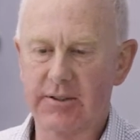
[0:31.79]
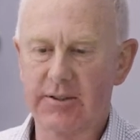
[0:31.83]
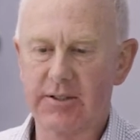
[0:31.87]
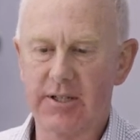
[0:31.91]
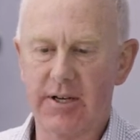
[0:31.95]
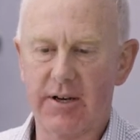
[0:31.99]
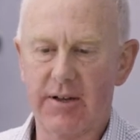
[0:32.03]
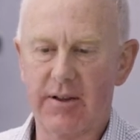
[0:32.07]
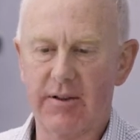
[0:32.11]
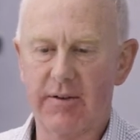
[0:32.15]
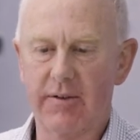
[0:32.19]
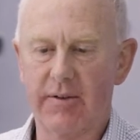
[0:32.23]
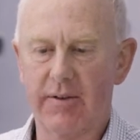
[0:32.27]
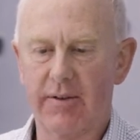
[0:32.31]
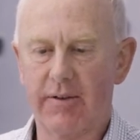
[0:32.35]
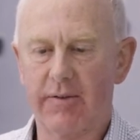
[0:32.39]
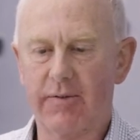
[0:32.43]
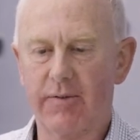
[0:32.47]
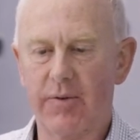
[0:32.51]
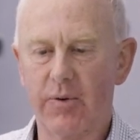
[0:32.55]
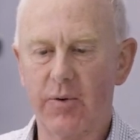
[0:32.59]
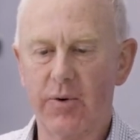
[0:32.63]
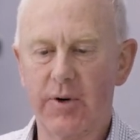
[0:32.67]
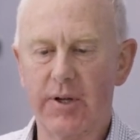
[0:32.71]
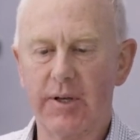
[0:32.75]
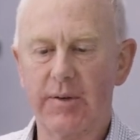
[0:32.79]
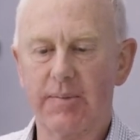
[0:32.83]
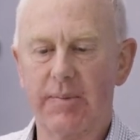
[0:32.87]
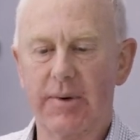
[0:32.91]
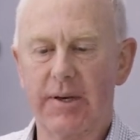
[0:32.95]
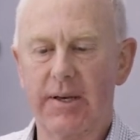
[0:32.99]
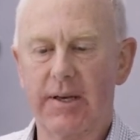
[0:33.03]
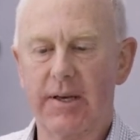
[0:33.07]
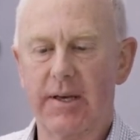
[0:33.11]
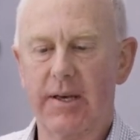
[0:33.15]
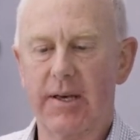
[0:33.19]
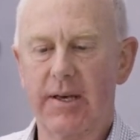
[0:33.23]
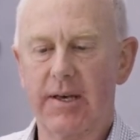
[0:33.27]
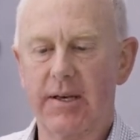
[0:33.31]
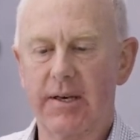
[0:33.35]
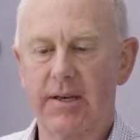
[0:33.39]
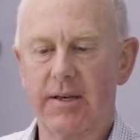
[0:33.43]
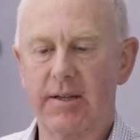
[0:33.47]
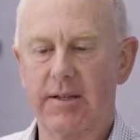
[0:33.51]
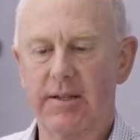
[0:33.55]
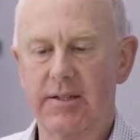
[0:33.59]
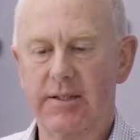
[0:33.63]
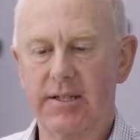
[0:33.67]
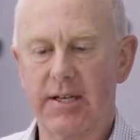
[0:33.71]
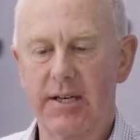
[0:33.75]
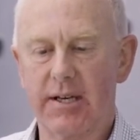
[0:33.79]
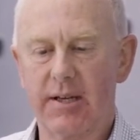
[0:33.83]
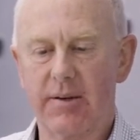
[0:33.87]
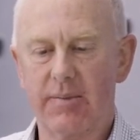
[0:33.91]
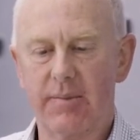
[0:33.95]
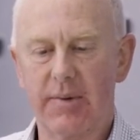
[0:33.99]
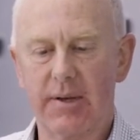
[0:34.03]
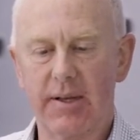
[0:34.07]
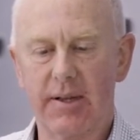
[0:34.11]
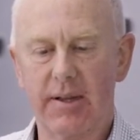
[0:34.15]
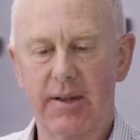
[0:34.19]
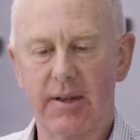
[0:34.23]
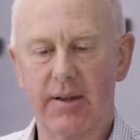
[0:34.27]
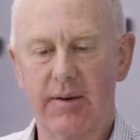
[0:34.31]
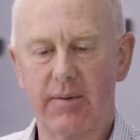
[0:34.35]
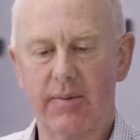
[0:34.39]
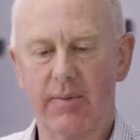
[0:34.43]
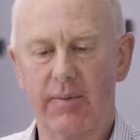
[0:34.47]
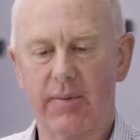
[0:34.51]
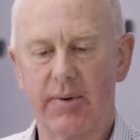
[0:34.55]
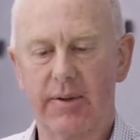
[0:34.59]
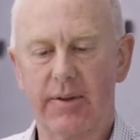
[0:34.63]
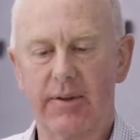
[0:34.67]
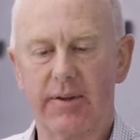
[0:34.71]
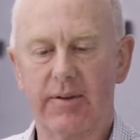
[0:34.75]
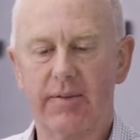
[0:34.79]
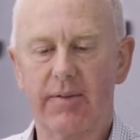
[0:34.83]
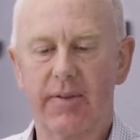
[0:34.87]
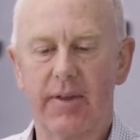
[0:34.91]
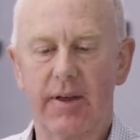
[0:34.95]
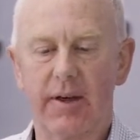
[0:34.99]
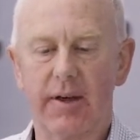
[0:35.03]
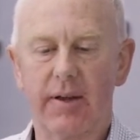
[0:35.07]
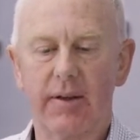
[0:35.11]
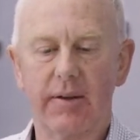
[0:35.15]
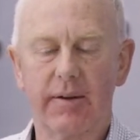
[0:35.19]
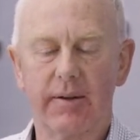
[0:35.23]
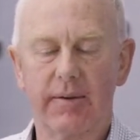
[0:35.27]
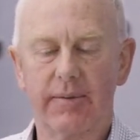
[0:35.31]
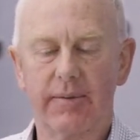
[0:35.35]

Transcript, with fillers: So the, the 40 being here, the 10 being the width of the